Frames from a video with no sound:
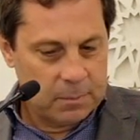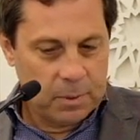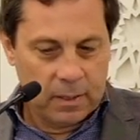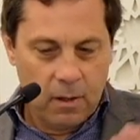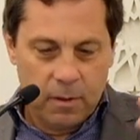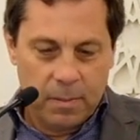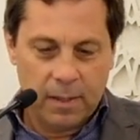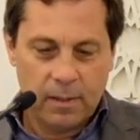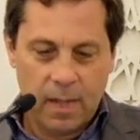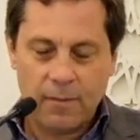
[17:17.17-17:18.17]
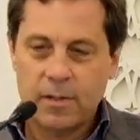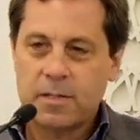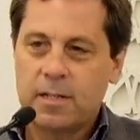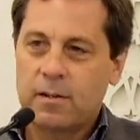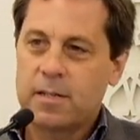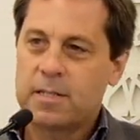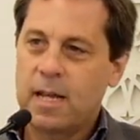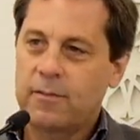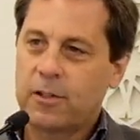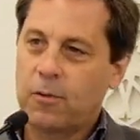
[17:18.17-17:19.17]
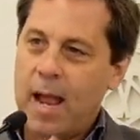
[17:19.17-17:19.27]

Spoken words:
Below the pillow lavas, there are a set of